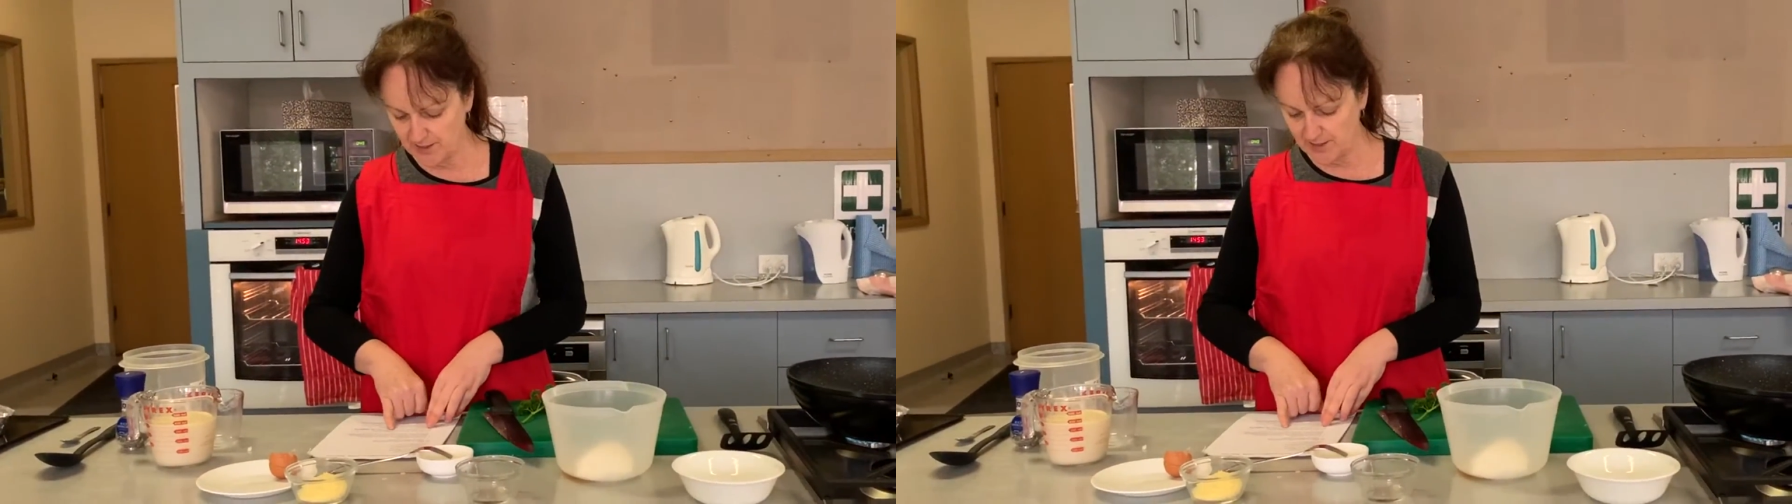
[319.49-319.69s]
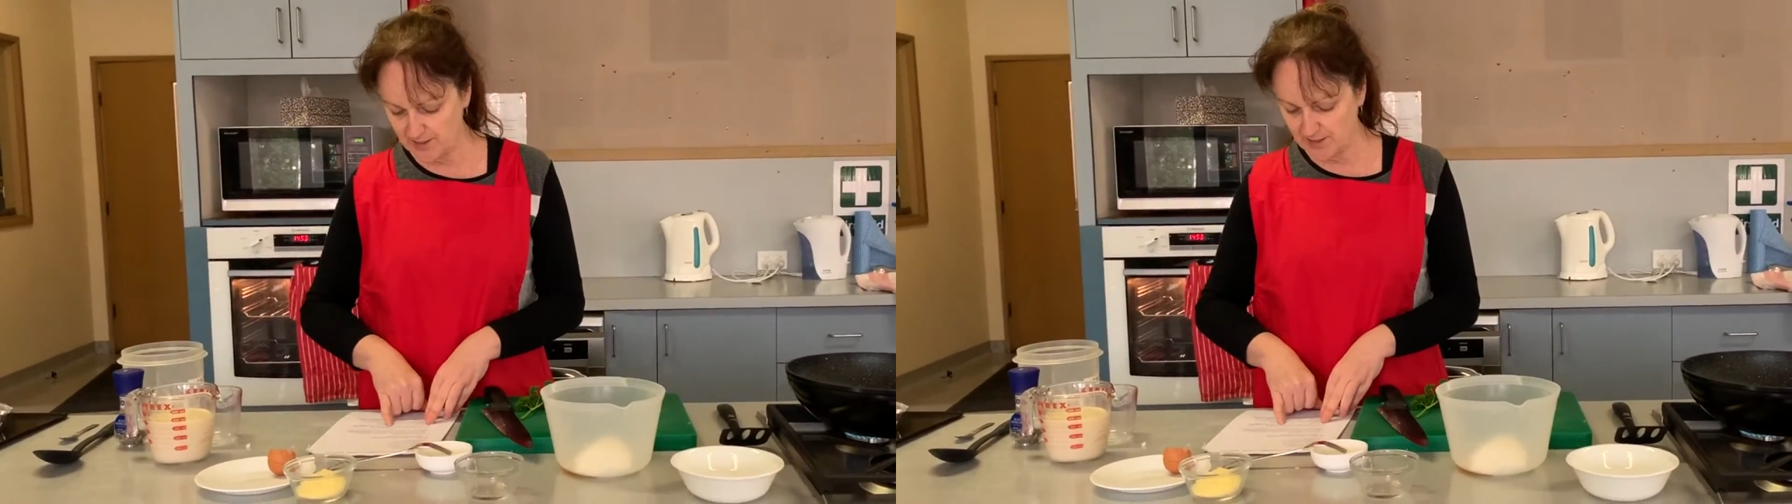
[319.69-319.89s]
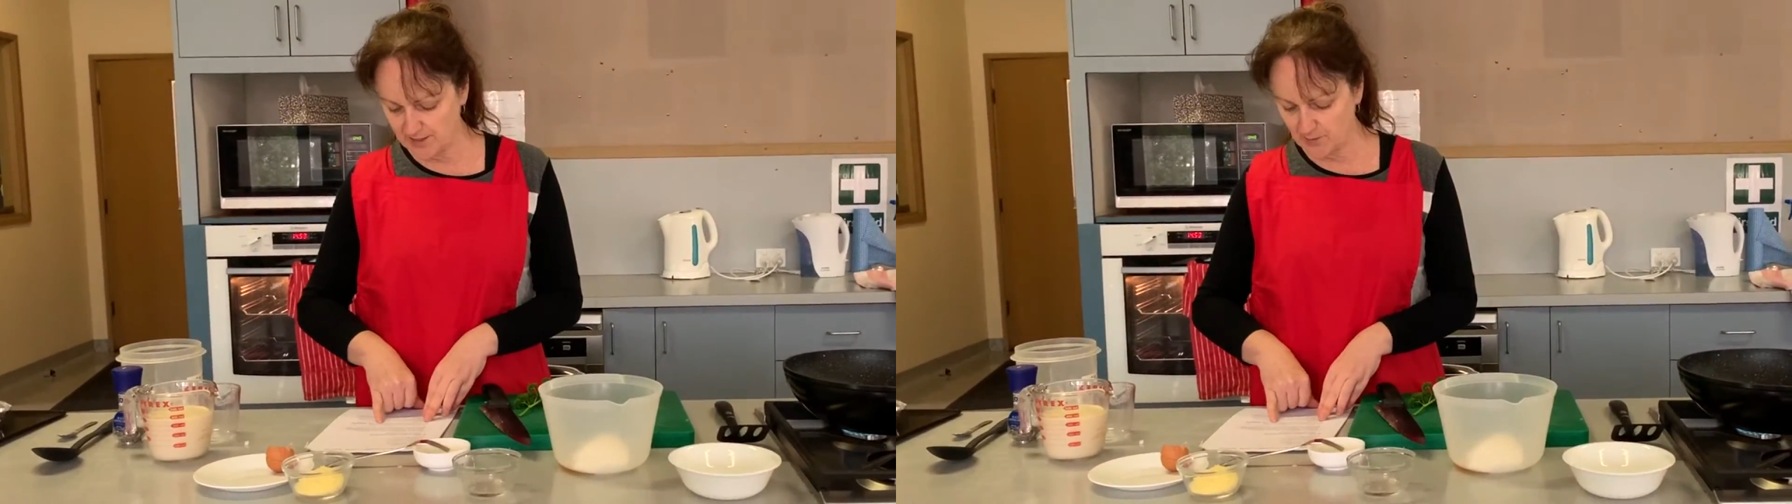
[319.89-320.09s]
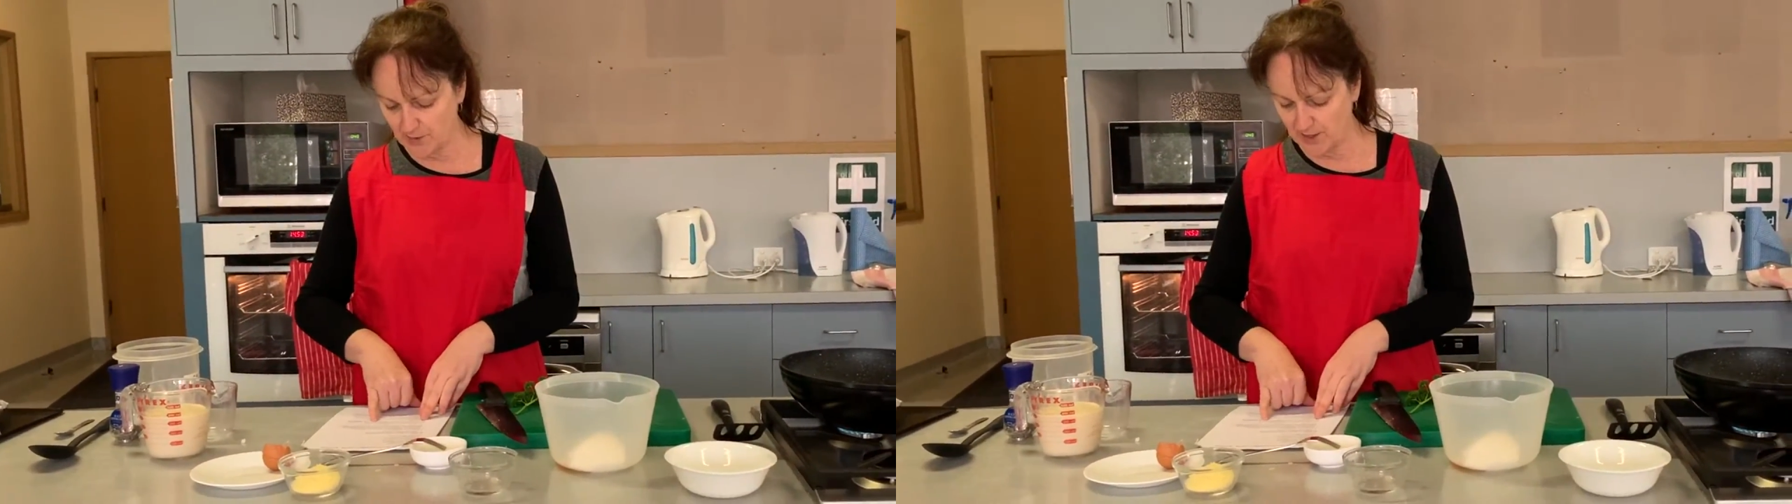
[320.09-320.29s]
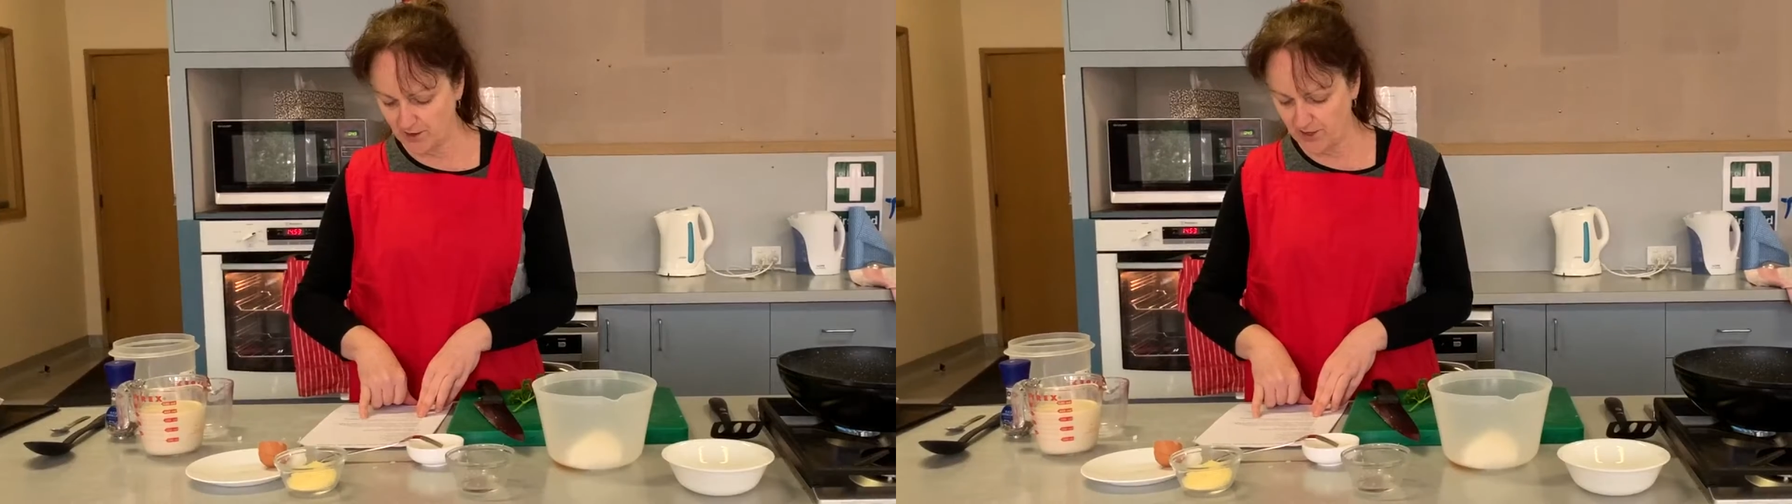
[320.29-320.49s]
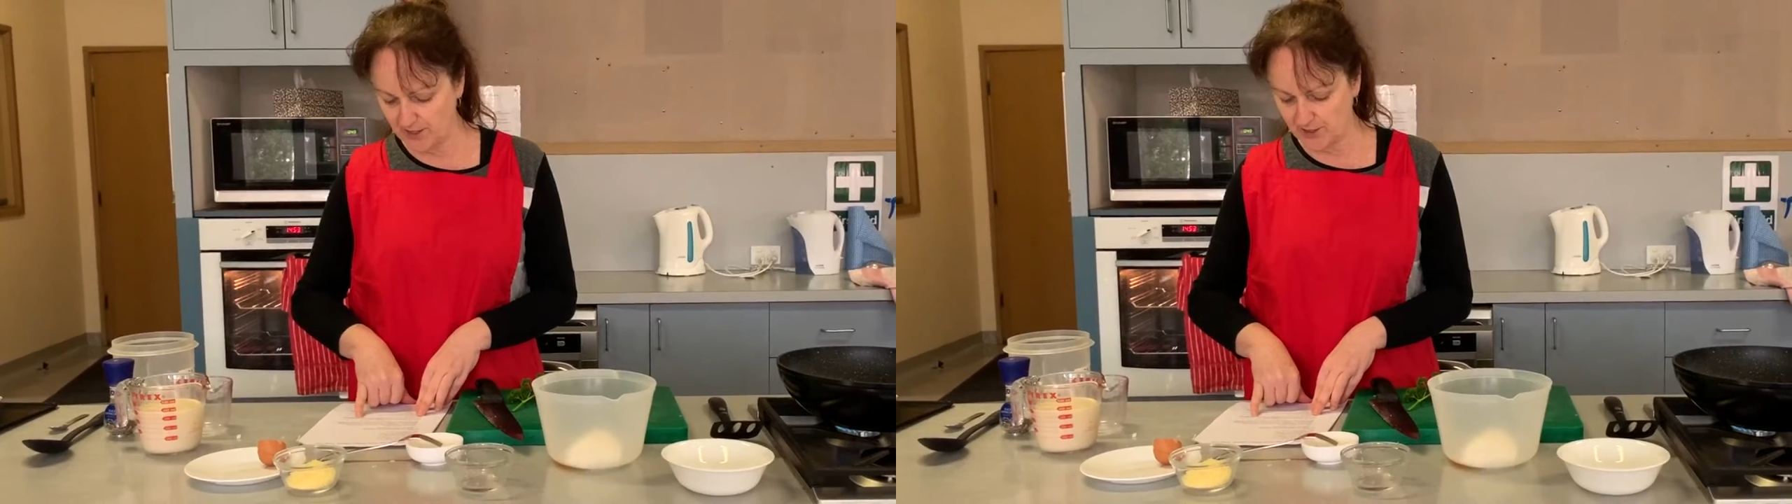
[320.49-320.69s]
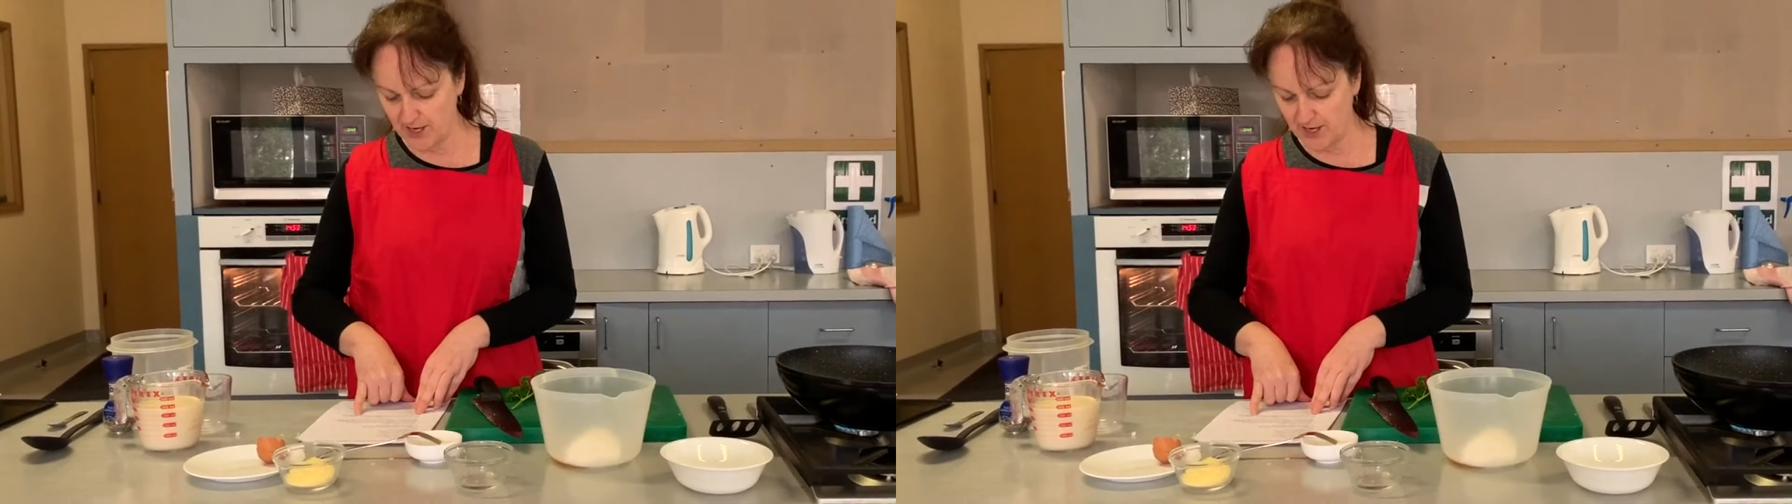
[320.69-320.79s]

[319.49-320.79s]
is we're going to